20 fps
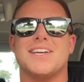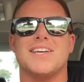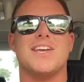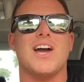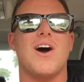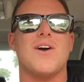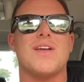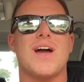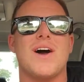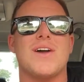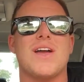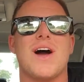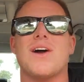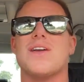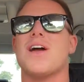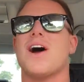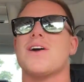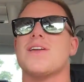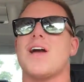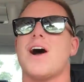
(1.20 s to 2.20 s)
Yo, yo, yo,
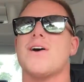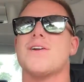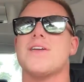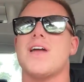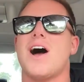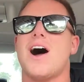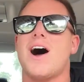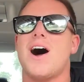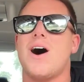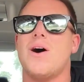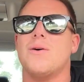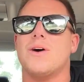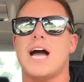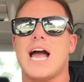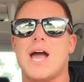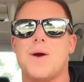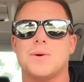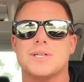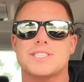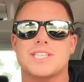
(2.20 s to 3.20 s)
yo, yo, yo!
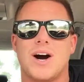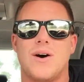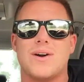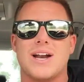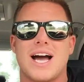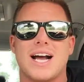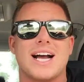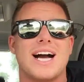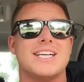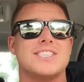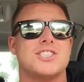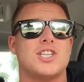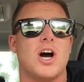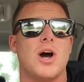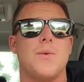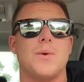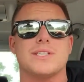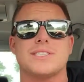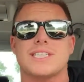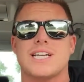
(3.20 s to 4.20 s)
Hey, what's going on, guys?
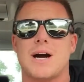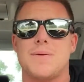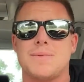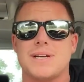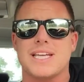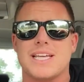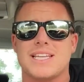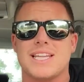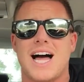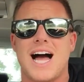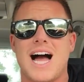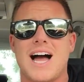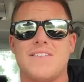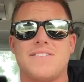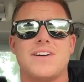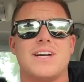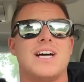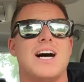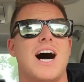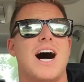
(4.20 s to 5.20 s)
Joey Wilson coming to you
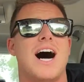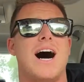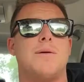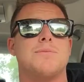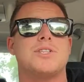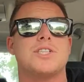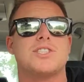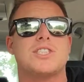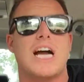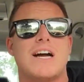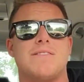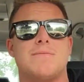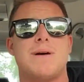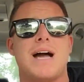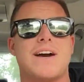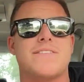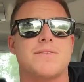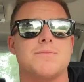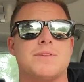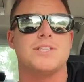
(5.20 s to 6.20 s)
live. I'm just driving
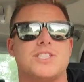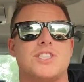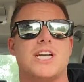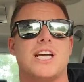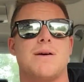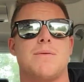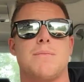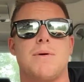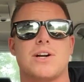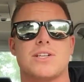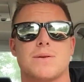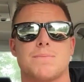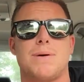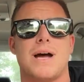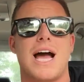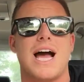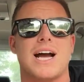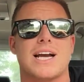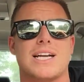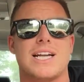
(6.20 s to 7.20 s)
back from the gym, about to
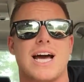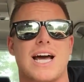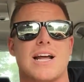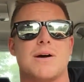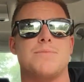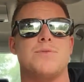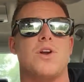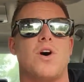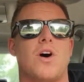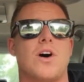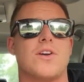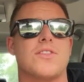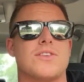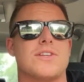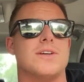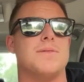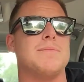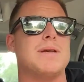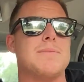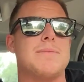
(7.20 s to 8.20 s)
pack and head up north
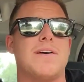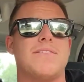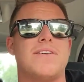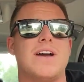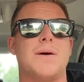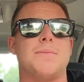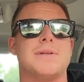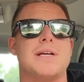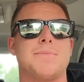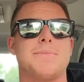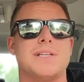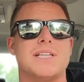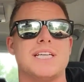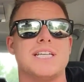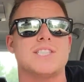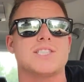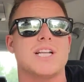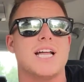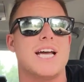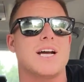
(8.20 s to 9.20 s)
to meet my family up at
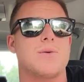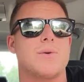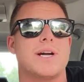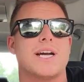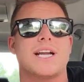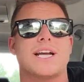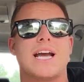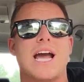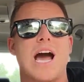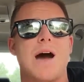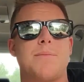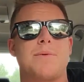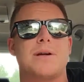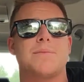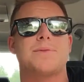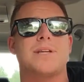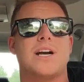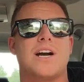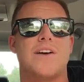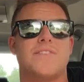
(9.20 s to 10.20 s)
Leech Lake. We get a cabin
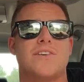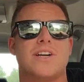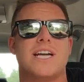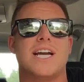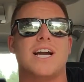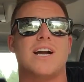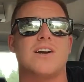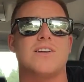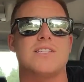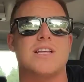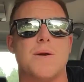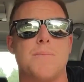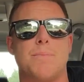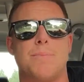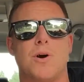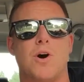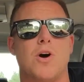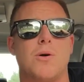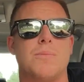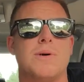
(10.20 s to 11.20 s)
up there every year, and then
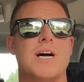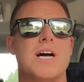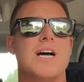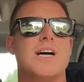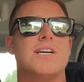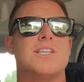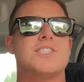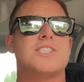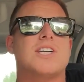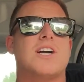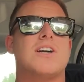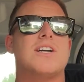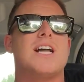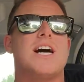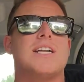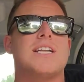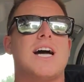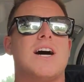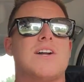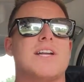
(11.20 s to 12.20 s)
boom, skirting
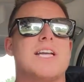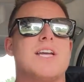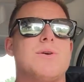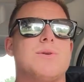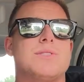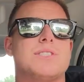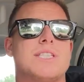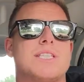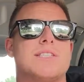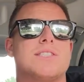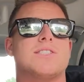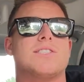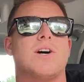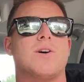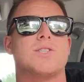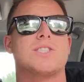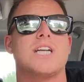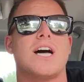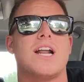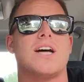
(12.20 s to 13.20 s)
on down to Houston.
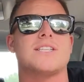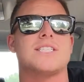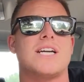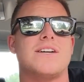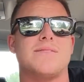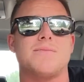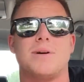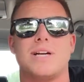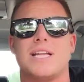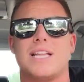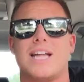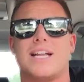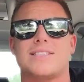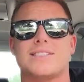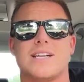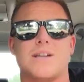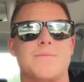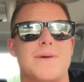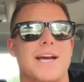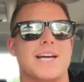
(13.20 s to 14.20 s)
So shout out to everybody that's
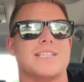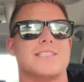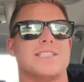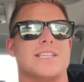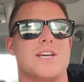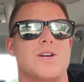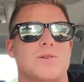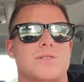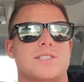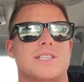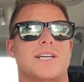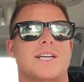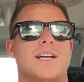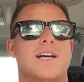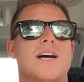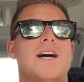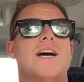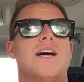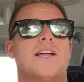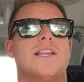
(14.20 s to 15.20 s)
gonna make it to Houston.
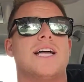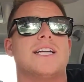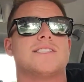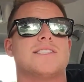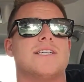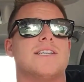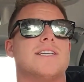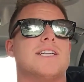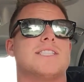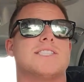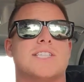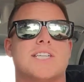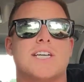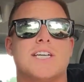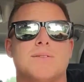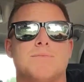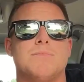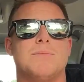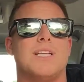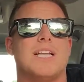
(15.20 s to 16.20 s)
That's a
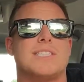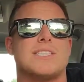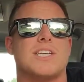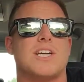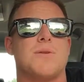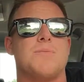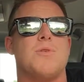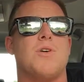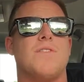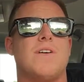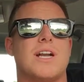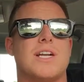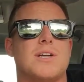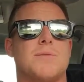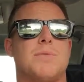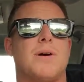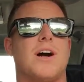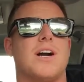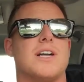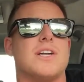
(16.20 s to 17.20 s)
good move on
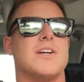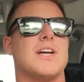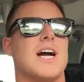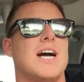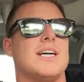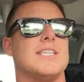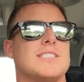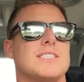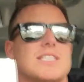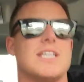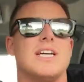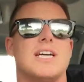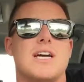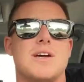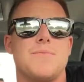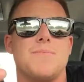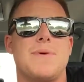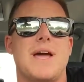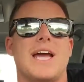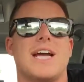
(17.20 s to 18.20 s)
your part, you guys.
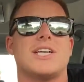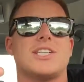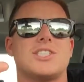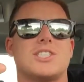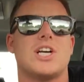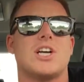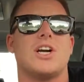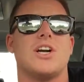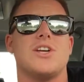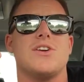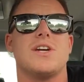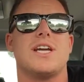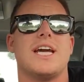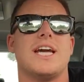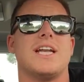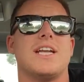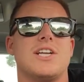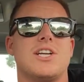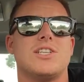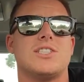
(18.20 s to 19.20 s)
Make sure you
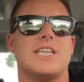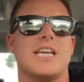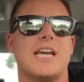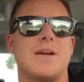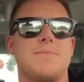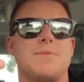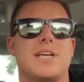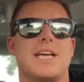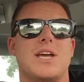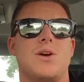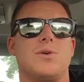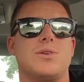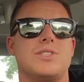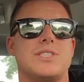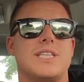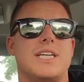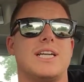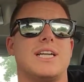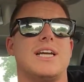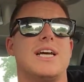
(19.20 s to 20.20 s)
get your team to
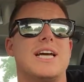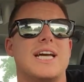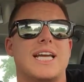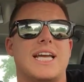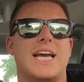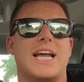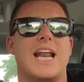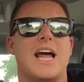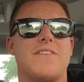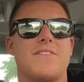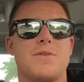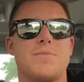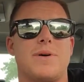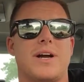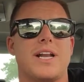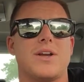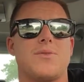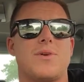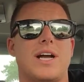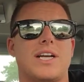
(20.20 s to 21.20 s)
Houston, get
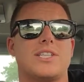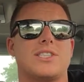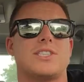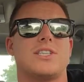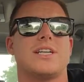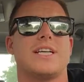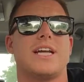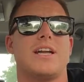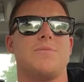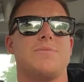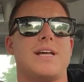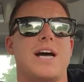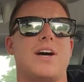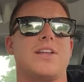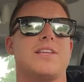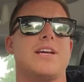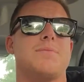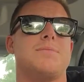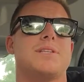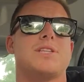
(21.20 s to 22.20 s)
everybody registered, get them
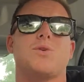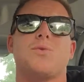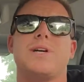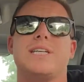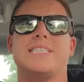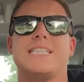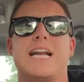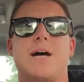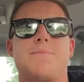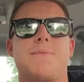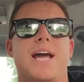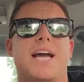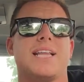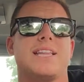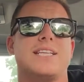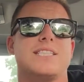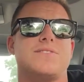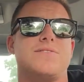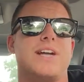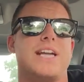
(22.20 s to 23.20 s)
down there. But the reason I'm
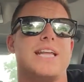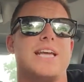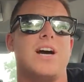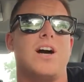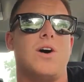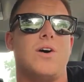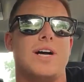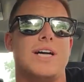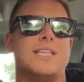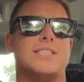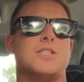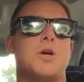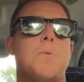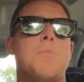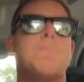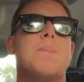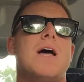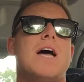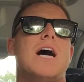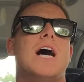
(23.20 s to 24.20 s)
making this video is
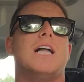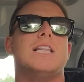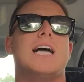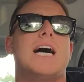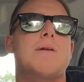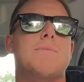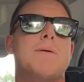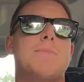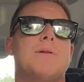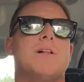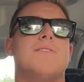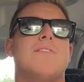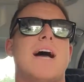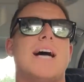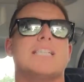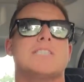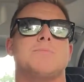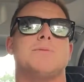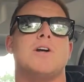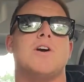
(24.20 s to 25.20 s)
a lot of people have
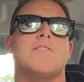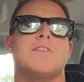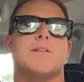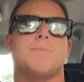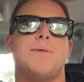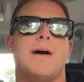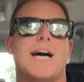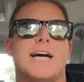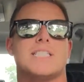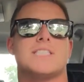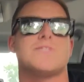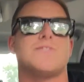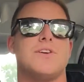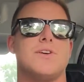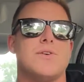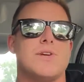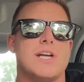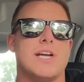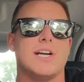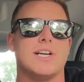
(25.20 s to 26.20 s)
asked me over the past
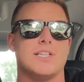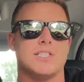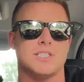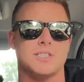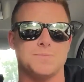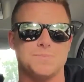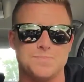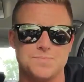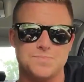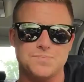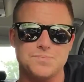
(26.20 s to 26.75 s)
few years,